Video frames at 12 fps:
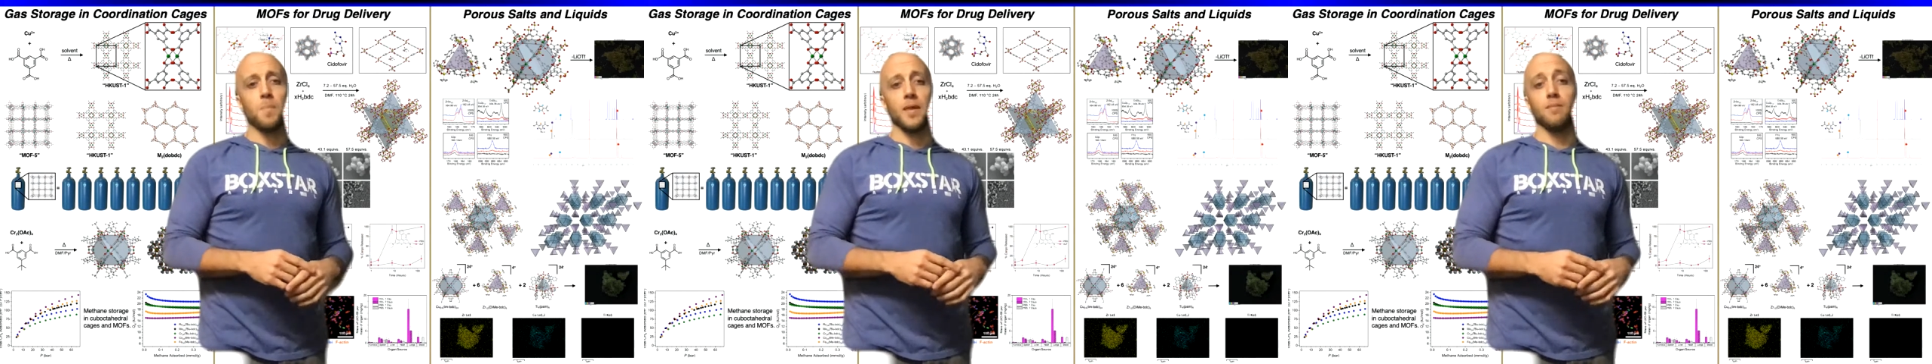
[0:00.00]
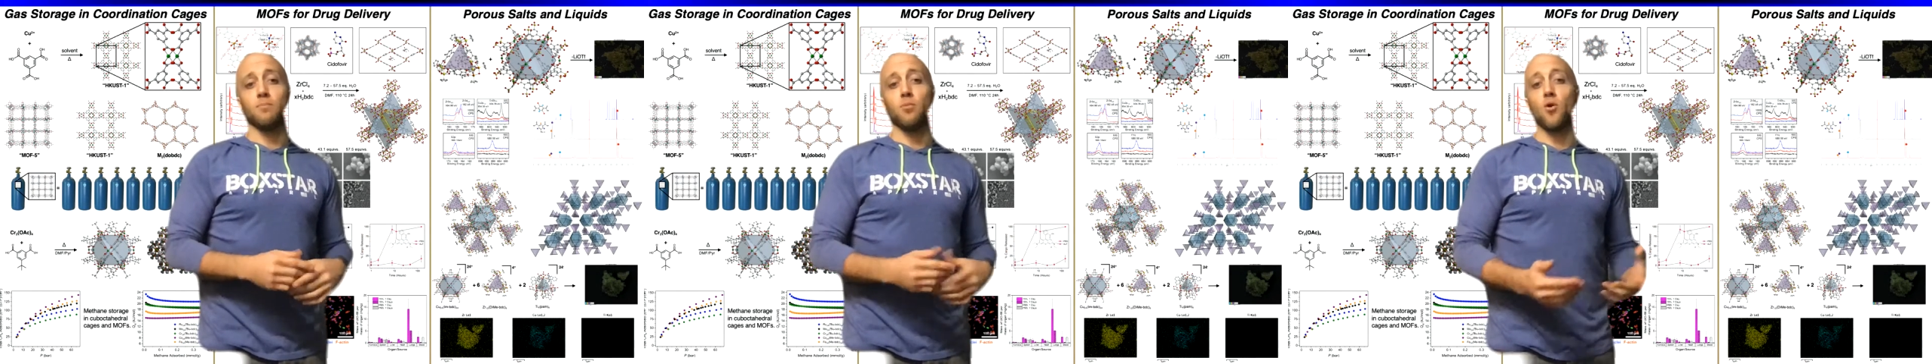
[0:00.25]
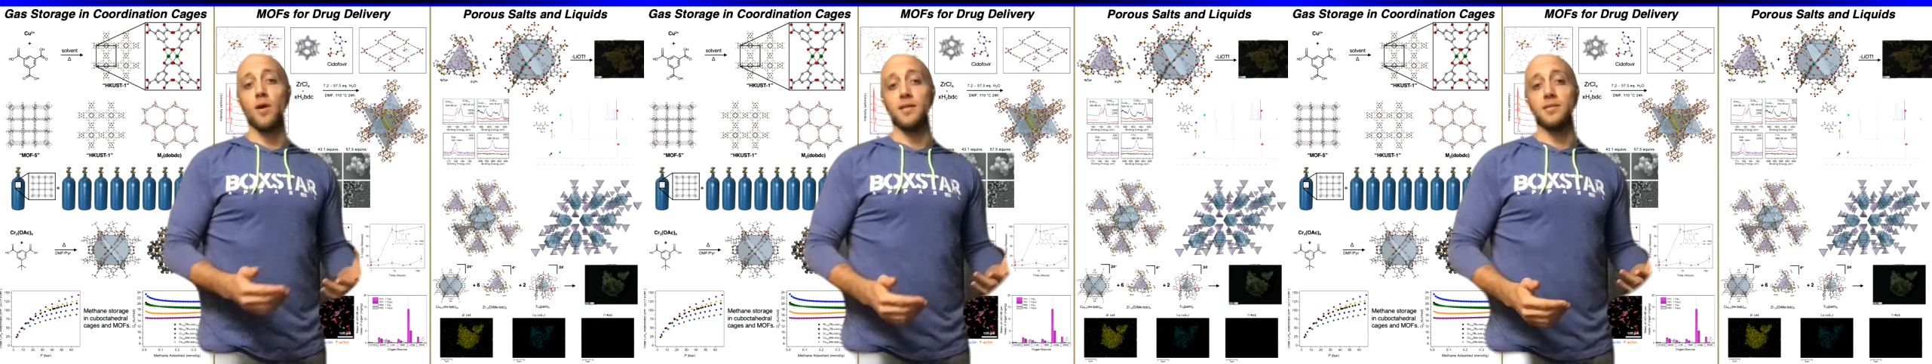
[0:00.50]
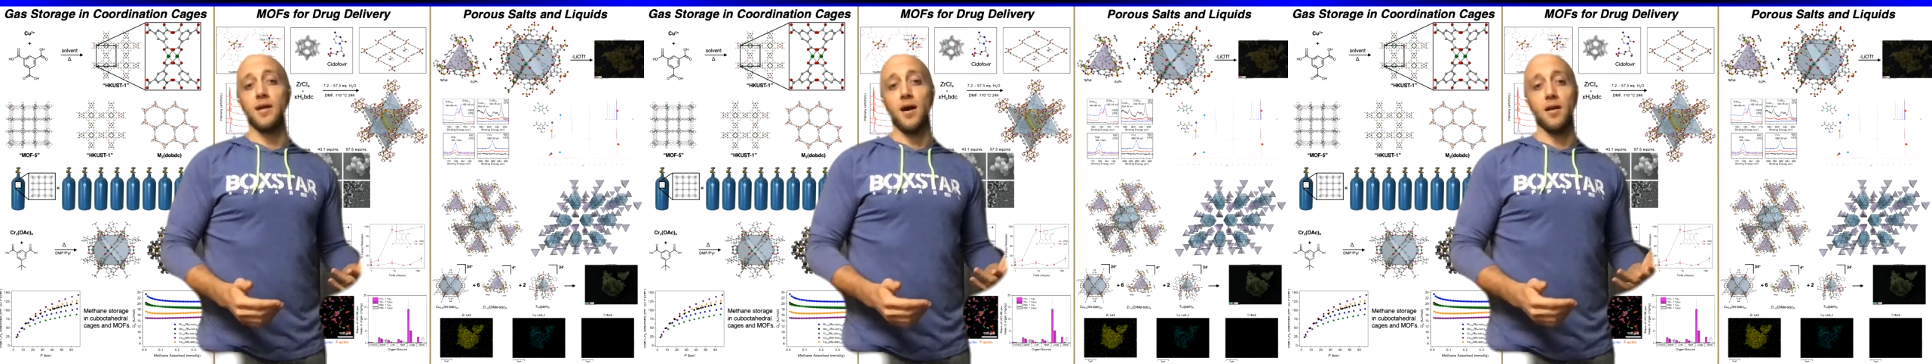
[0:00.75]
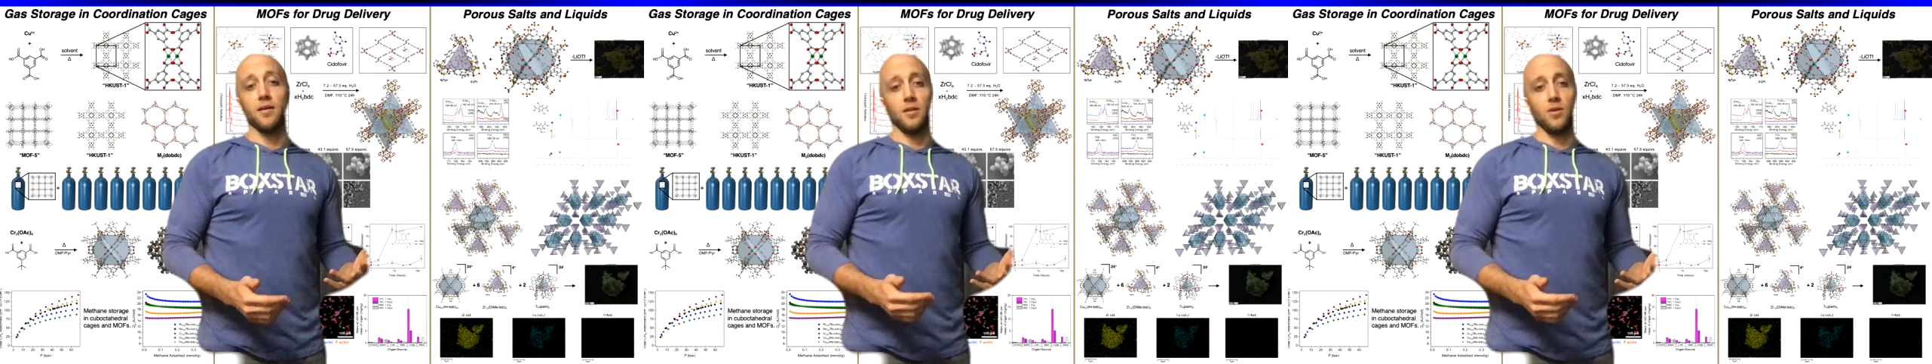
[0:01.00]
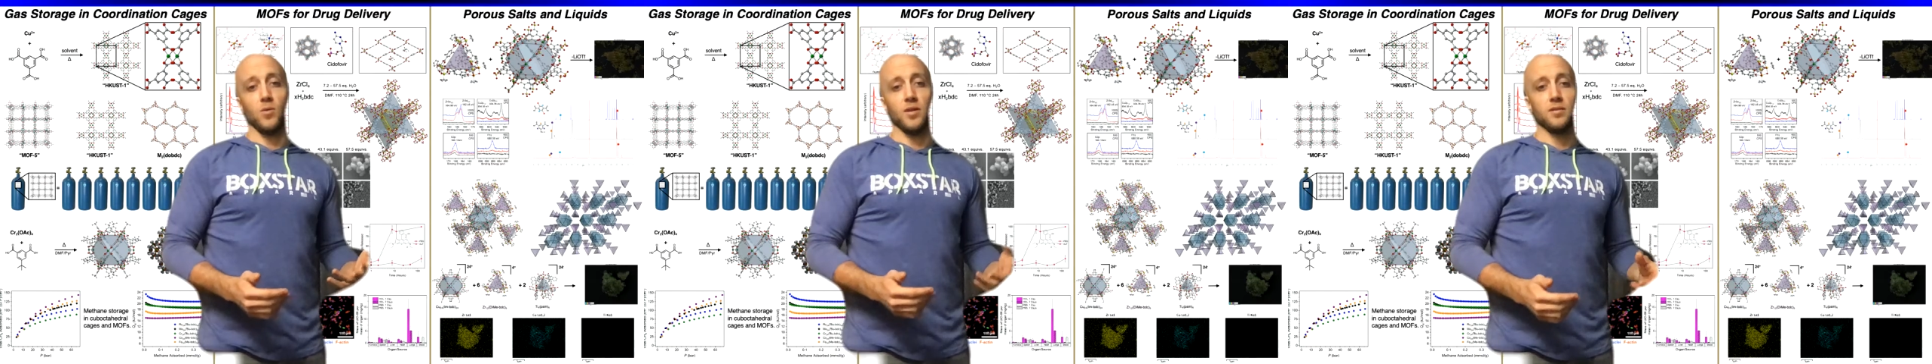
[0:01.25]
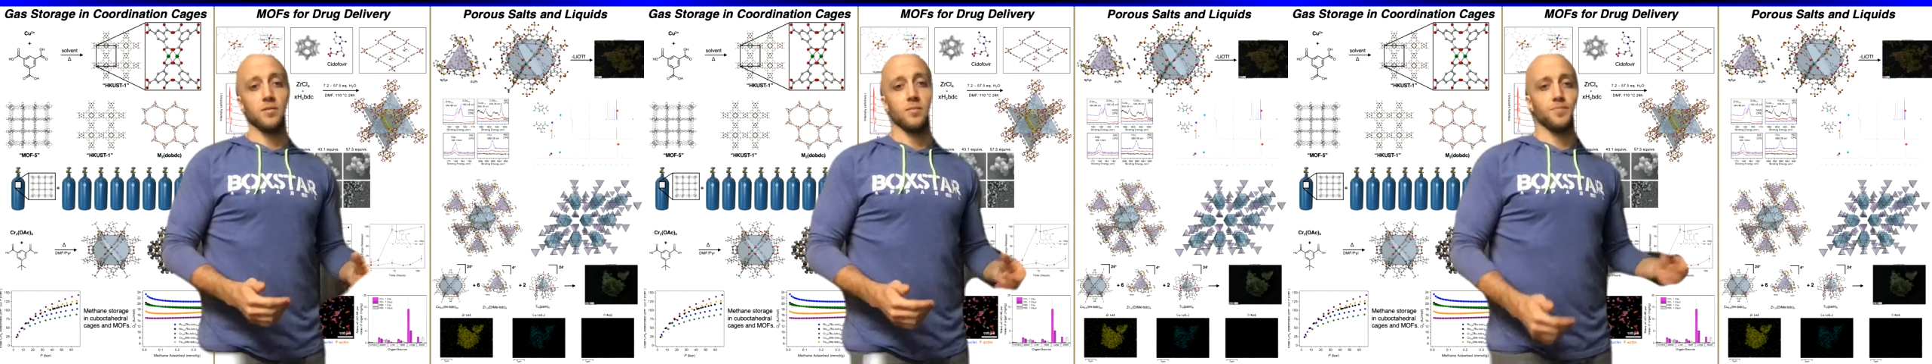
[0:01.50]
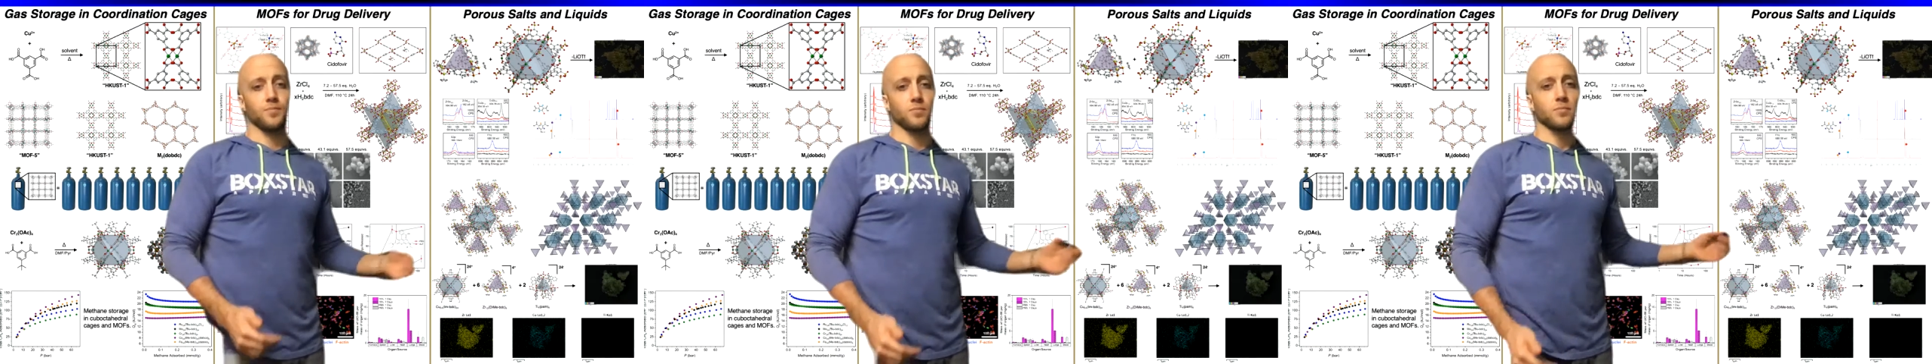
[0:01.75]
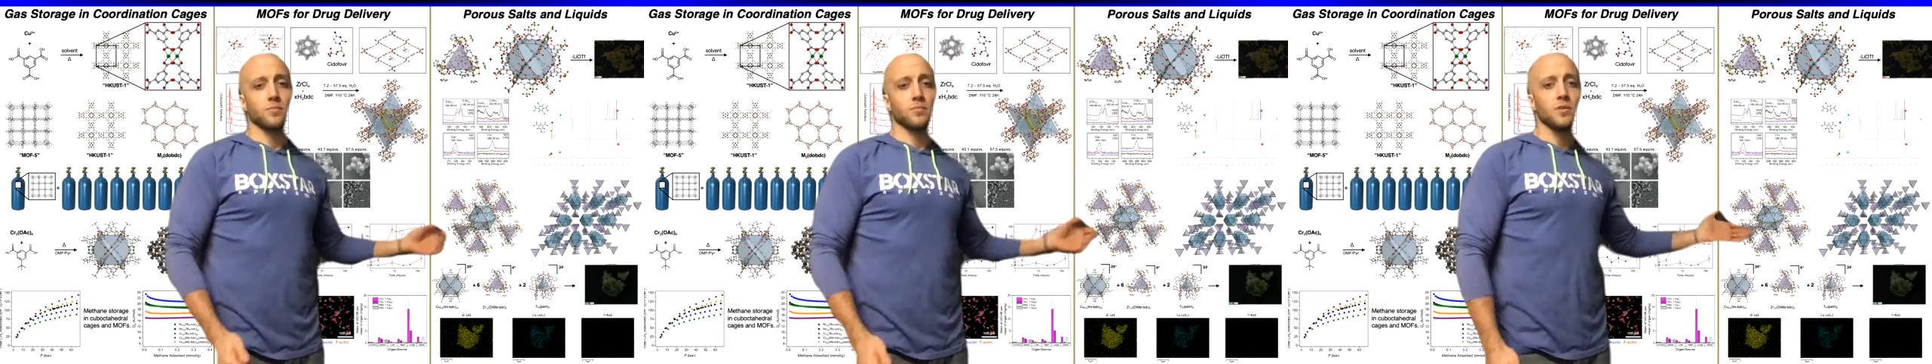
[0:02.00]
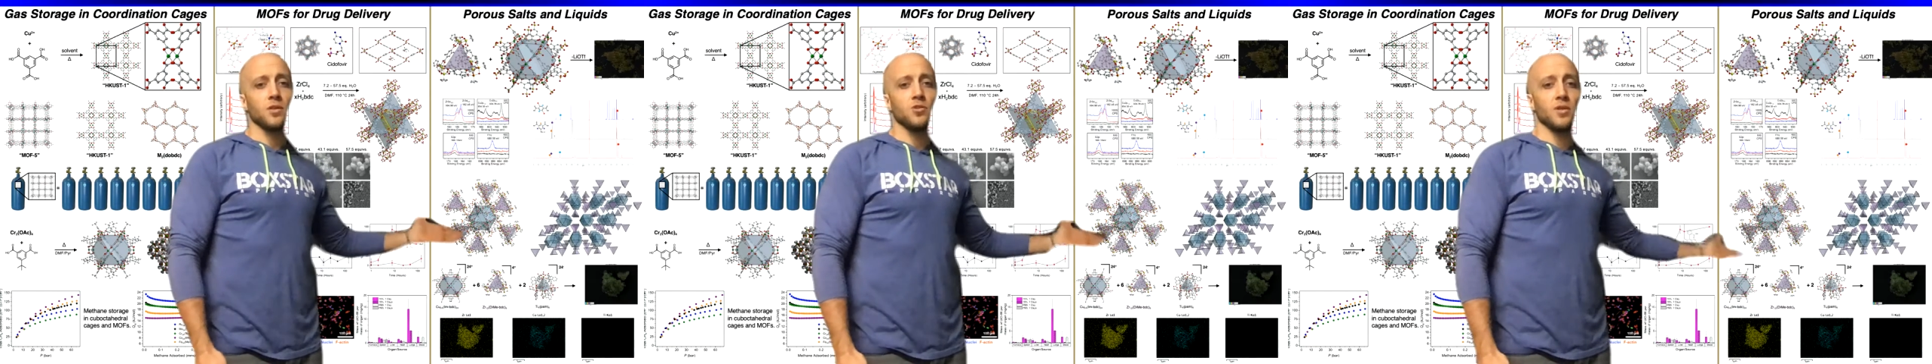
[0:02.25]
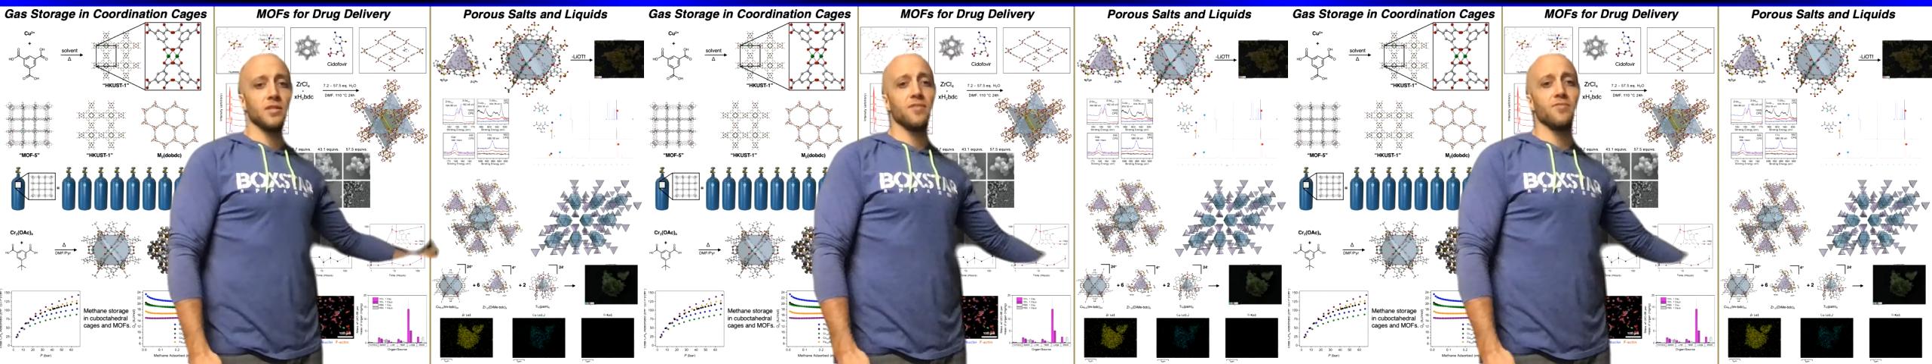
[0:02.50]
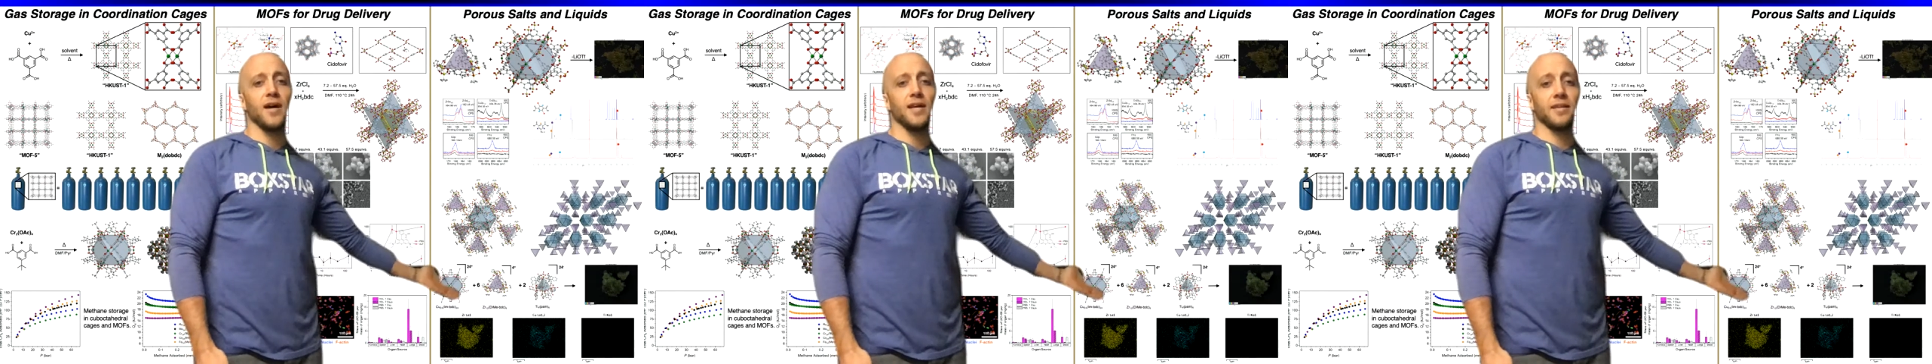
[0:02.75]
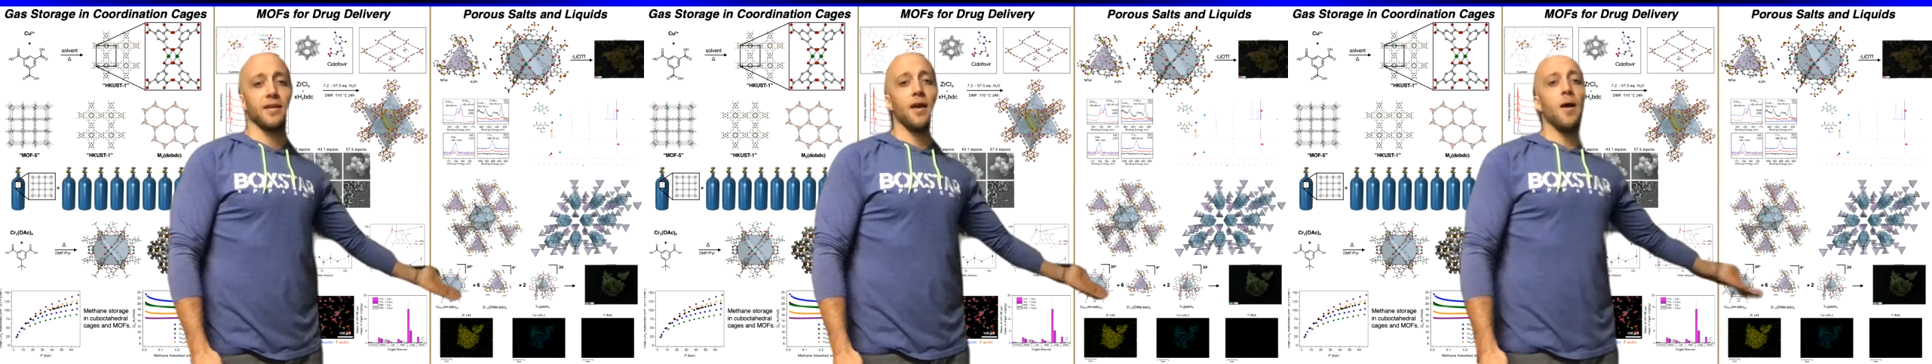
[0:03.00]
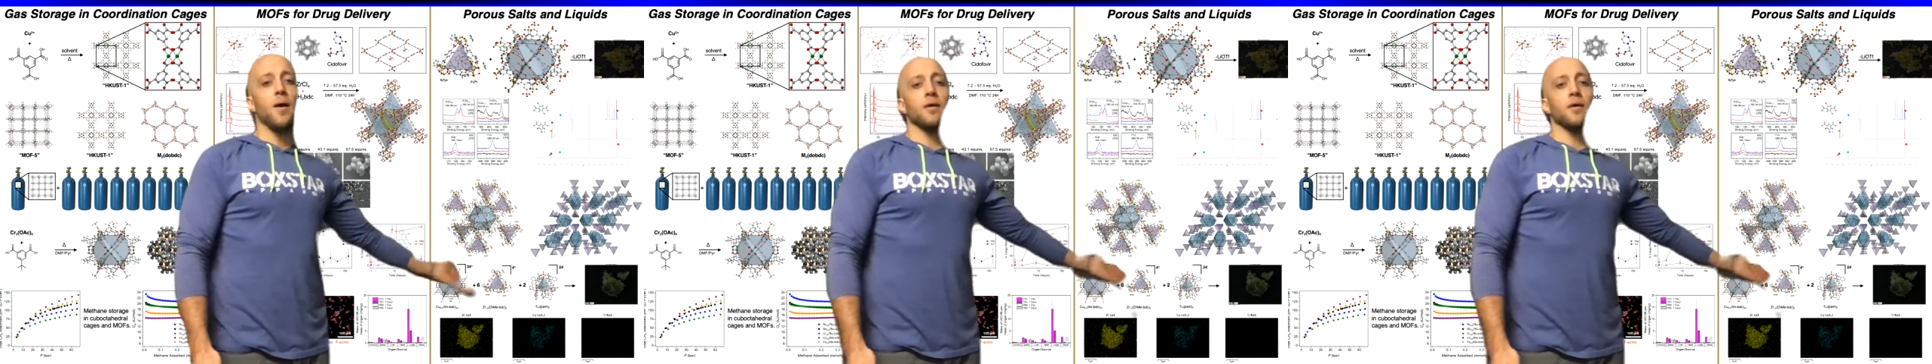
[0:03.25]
in porous ionic liquids. So you can see finally,